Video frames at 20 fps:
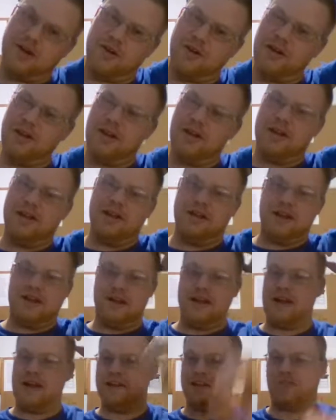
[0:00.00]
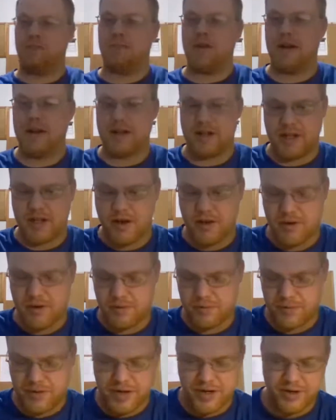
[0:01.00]
So it's been
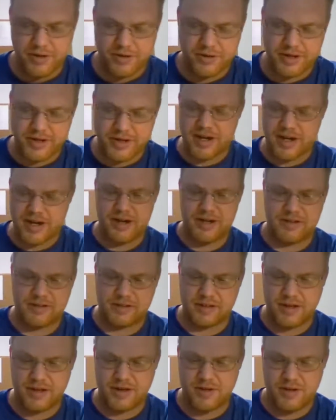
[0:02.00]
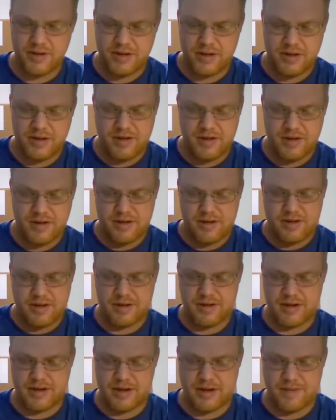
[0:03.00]
going real good. So
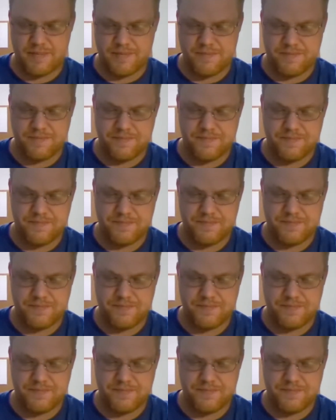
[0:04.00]
I